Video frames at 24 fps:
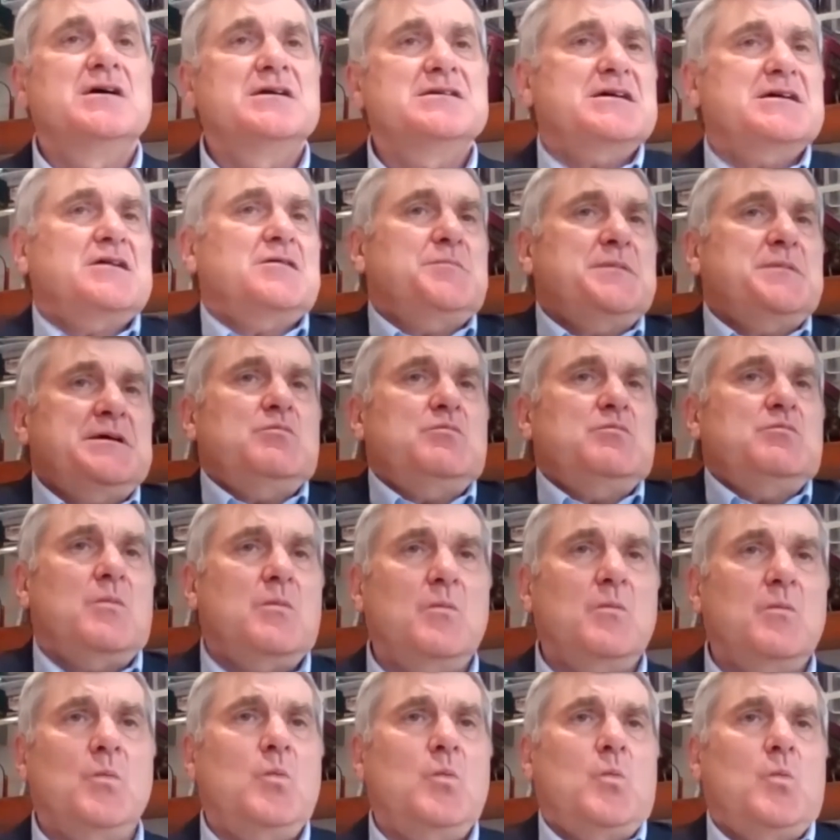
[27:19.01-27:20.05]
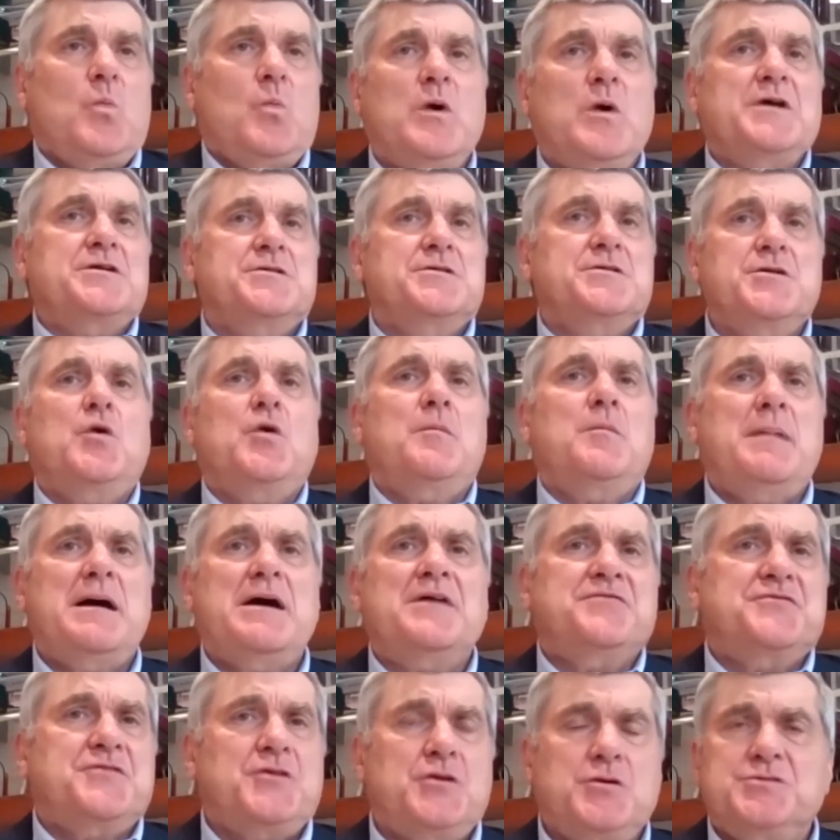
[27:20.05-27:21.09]
Tell me what you know
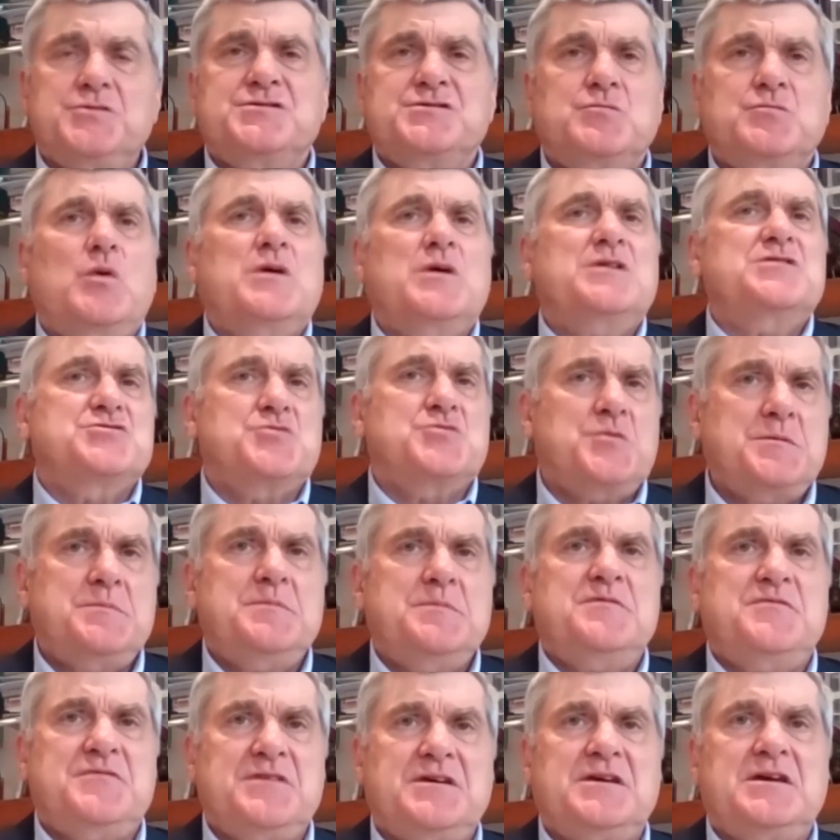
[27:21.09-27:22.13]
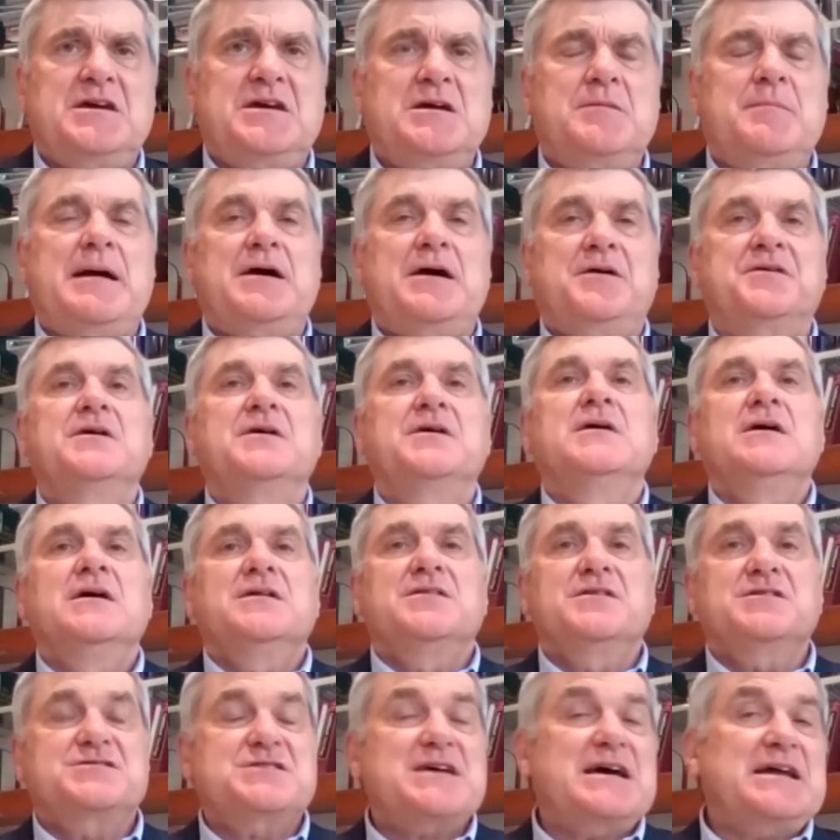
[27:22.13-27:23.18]
about those and what should we be thinking about
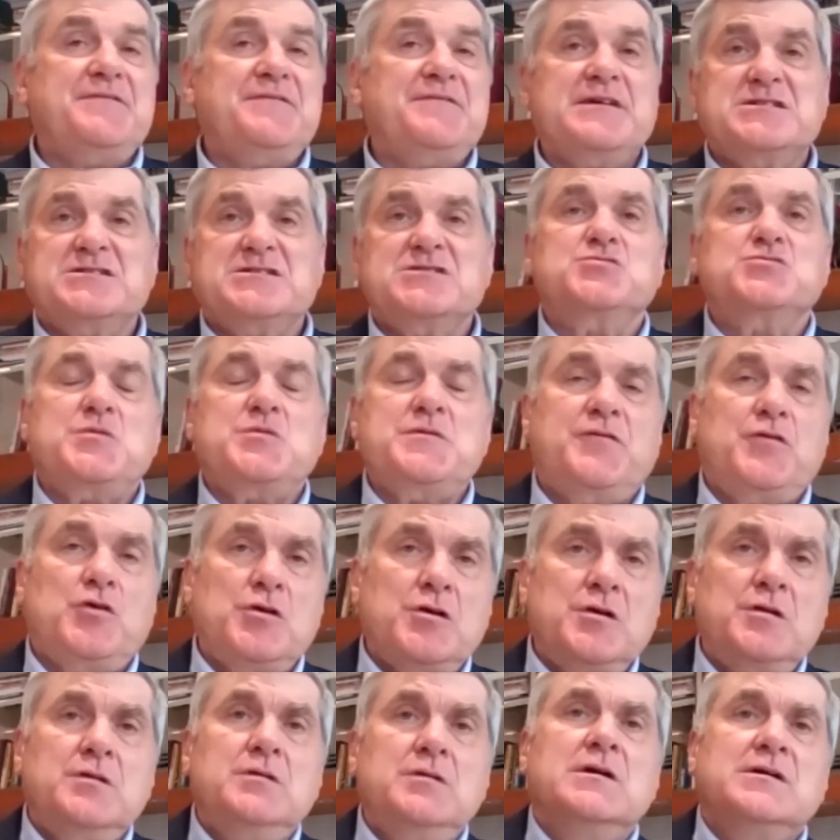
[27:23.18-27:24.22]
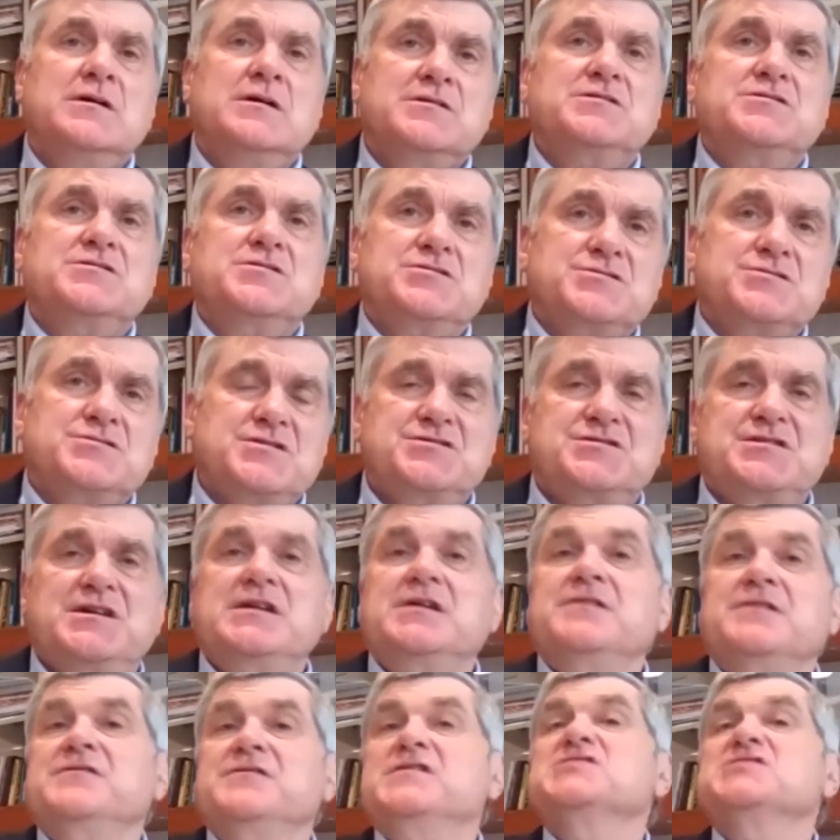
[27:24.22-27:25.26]
the side effects, as we've heard that there's a
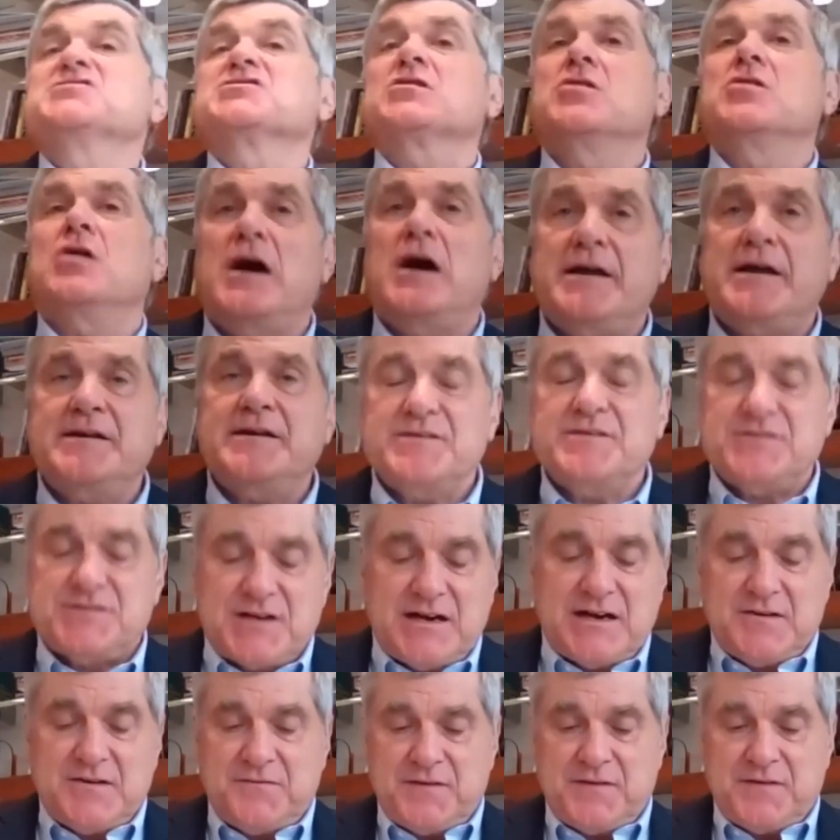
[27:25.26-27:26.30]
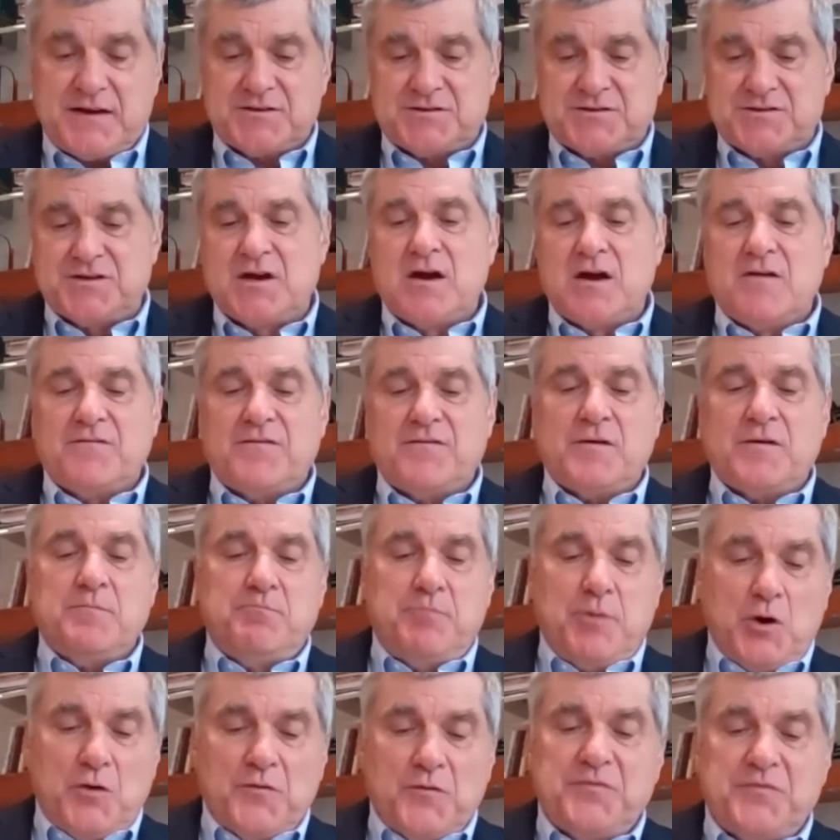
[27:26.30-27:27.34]
set of these clotting side effects for
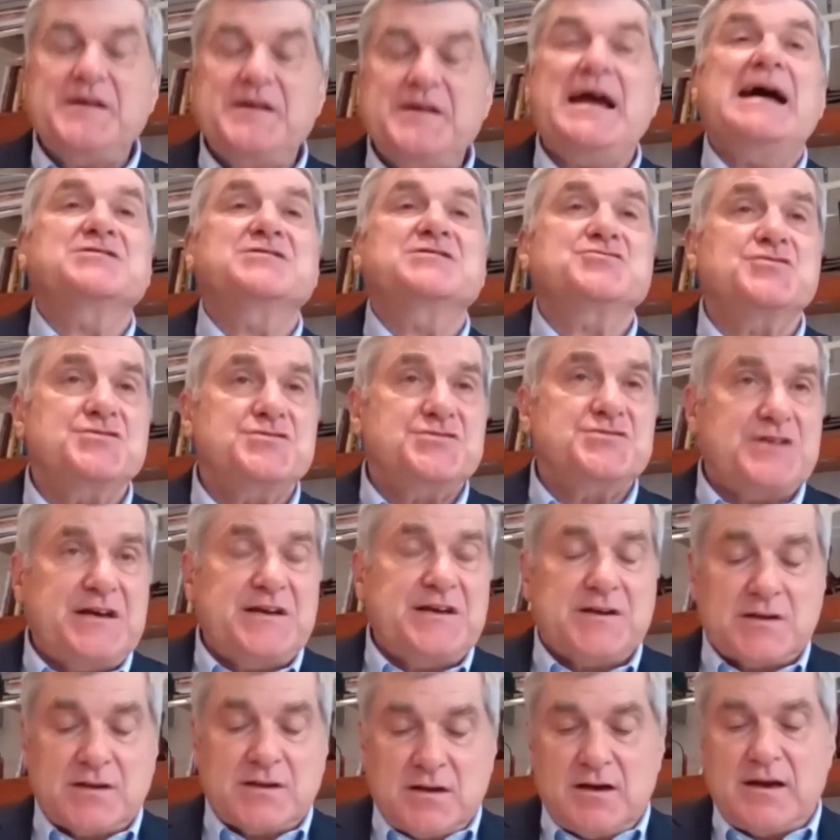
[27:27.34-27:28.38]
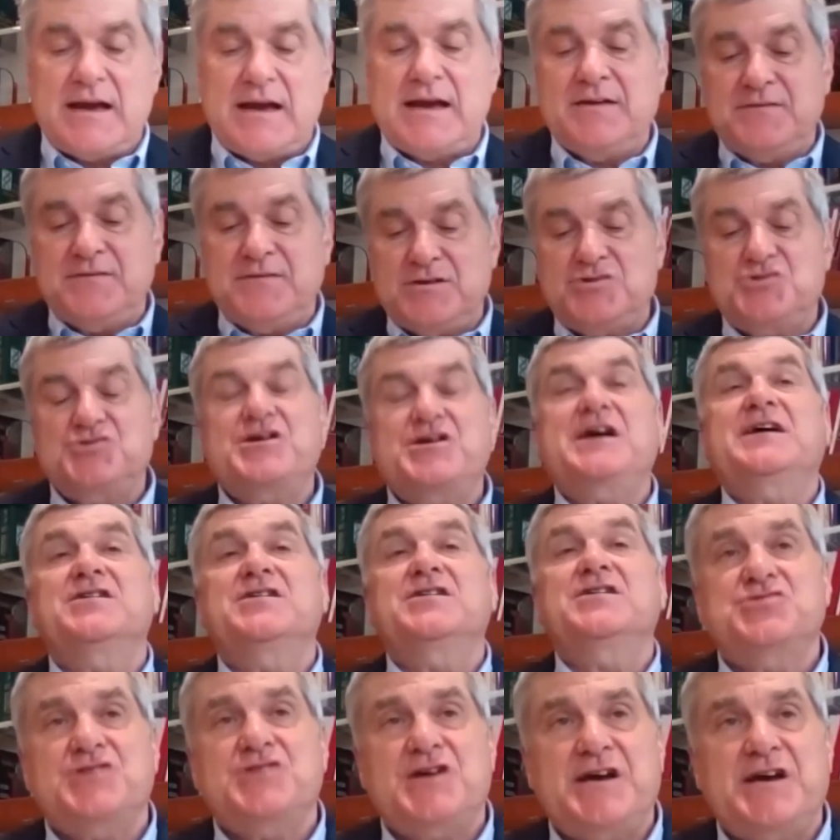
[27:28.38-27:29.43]
both the AstraZeneca and the
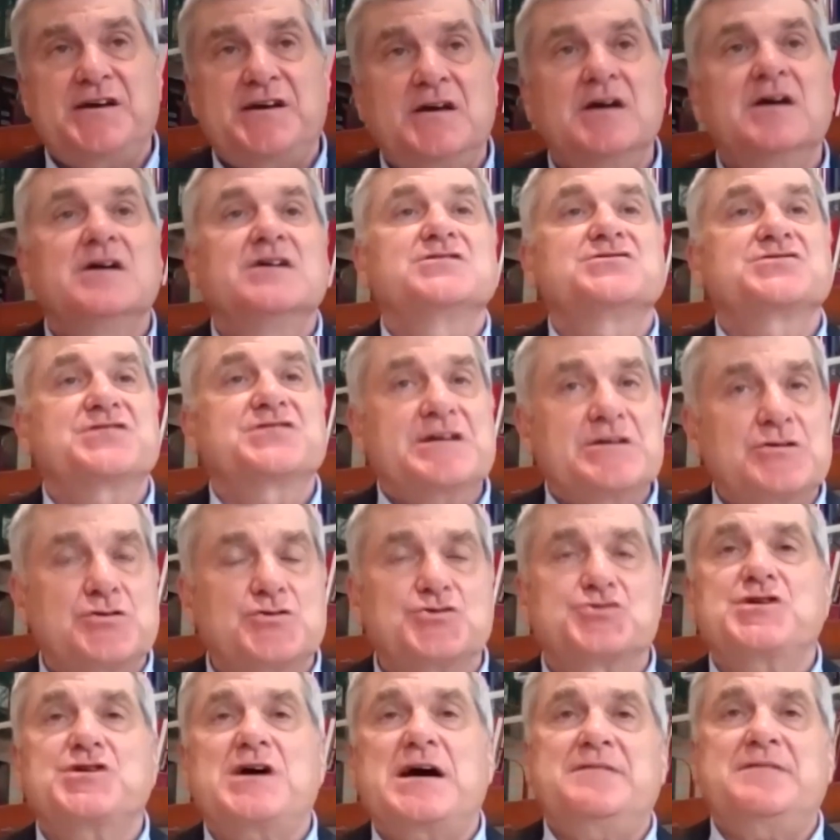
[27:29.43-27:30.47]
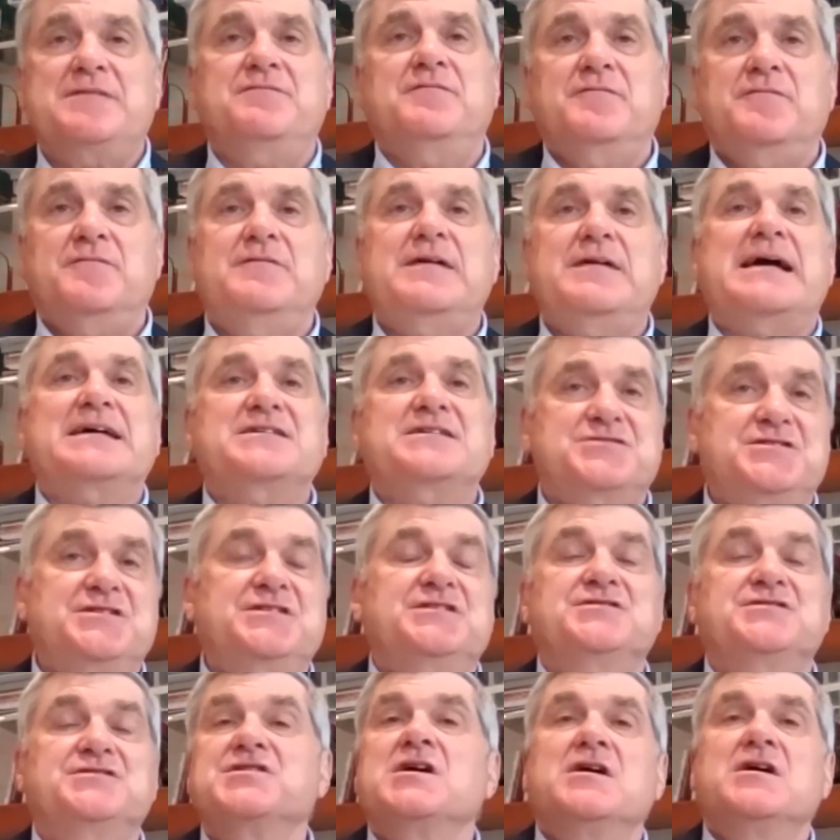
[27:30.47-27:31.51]
J&J single shot
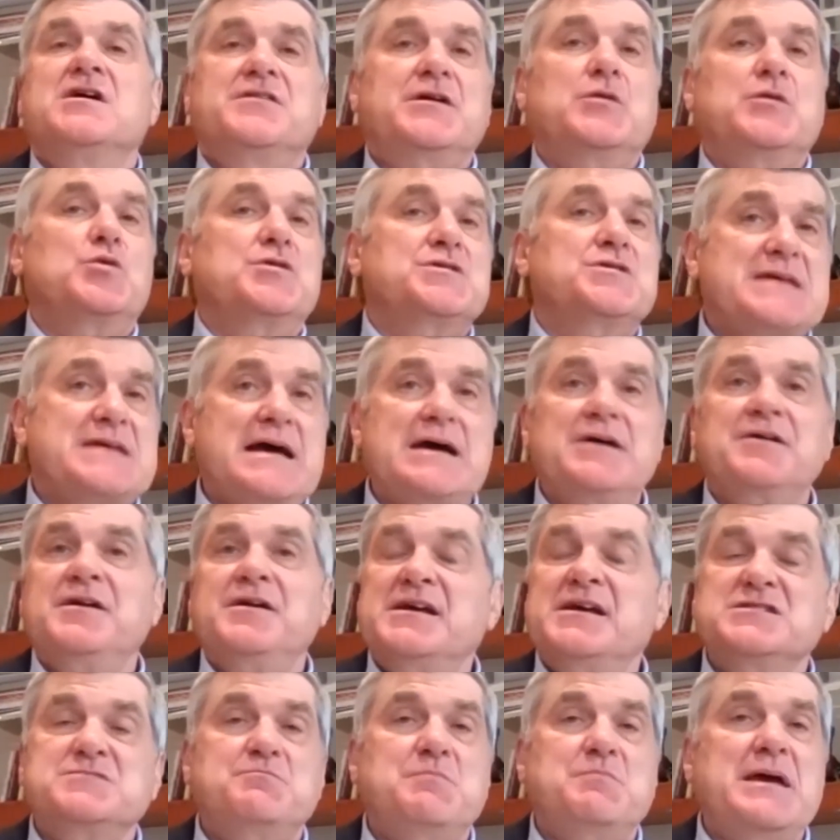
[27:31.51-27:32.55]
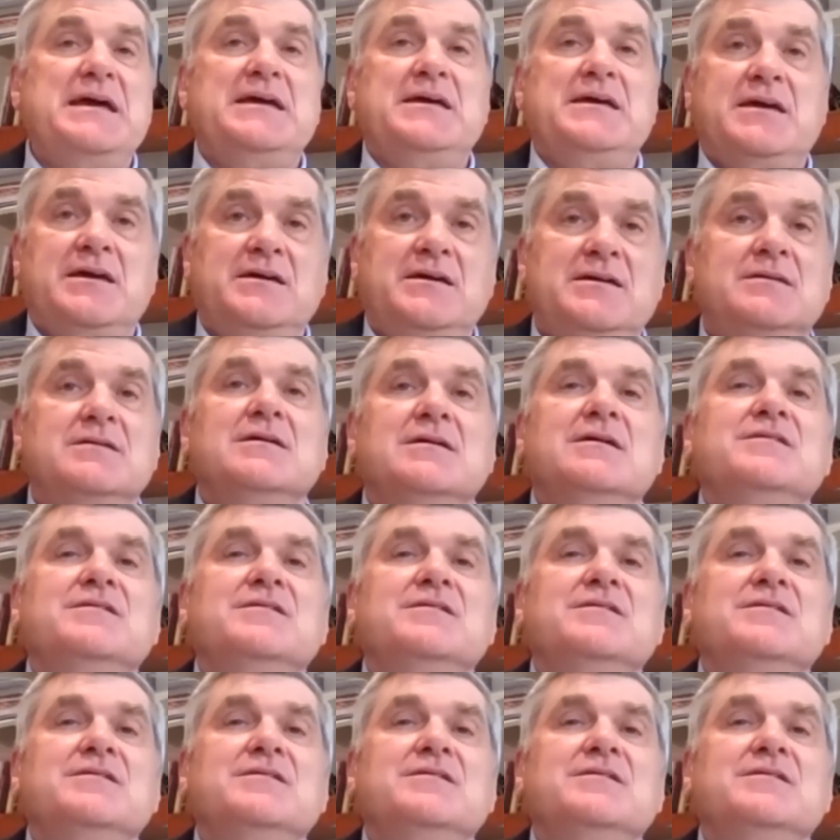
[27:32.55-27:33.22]
vaccines that were touted as making